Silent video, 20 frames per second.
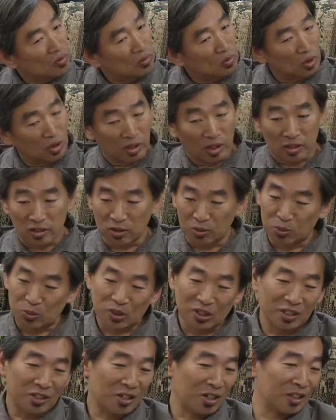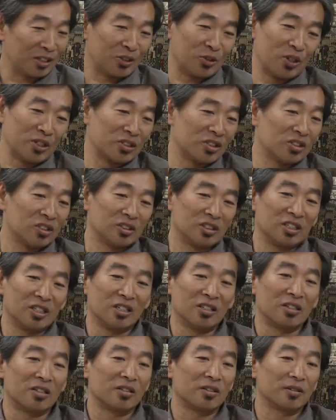Well, that's a really hard question,
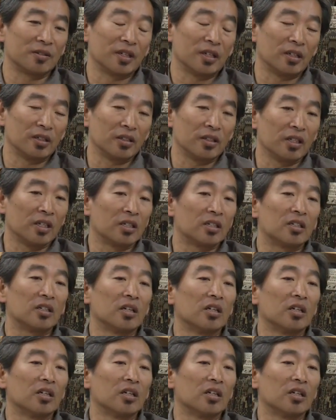Keith. I think